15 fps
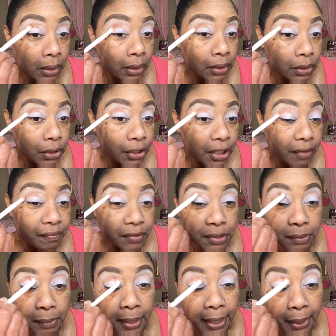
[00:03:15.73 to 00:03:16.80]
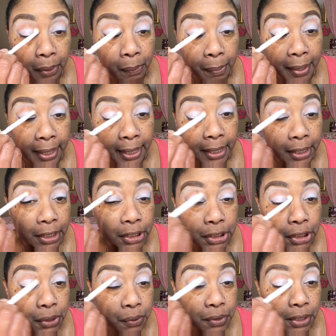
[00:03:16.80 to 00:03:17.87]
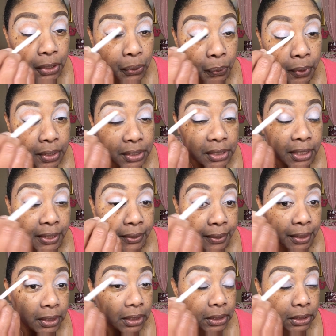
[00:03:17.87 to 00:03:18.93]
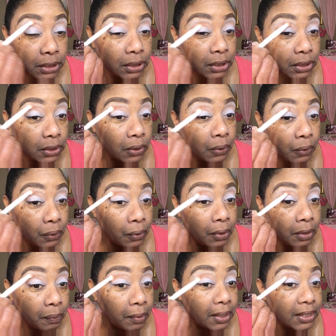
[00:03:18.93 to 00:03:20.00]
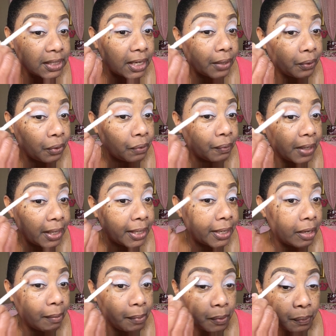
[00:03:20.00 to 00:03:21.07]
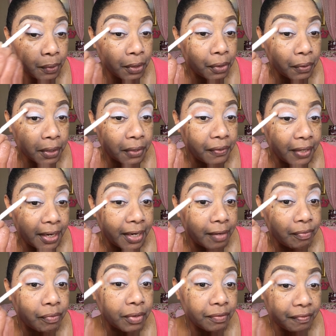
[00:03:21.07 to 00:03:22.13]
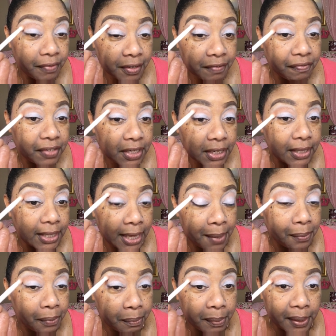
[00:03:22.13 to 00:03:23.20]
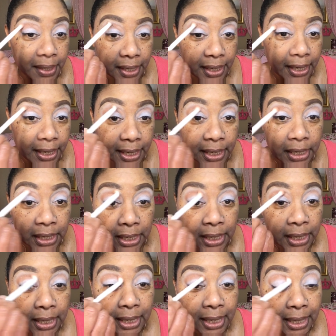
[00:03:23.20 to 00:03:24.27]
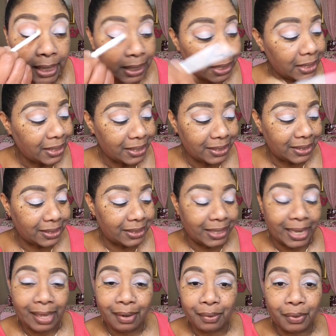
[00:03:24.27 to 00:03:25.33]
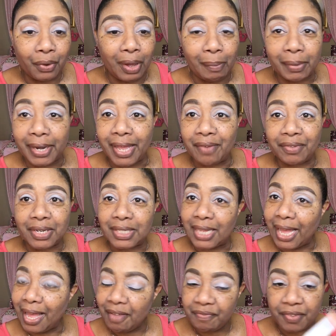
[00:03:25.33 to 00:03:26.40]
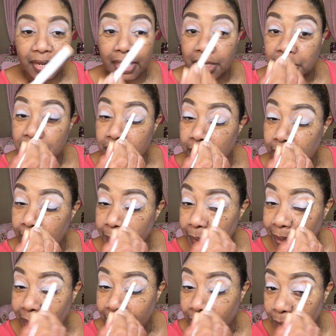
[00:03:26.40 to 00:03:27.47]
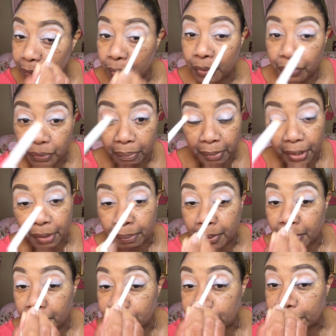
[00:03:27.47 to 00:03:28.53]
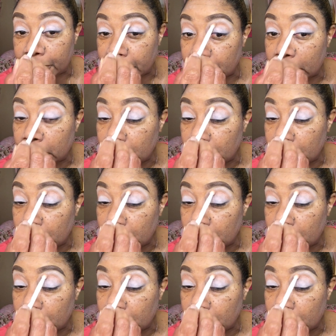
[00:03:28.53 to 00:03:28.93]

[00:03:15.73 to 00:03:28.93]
to give it some help. And excuse that noise, the air conditioner is on. Well, it's not on right now, but when you hear that F-150, that will be it. Because, I don't know, I've been having these hot flashes a lot. Well, I know I'm going through menopause, but,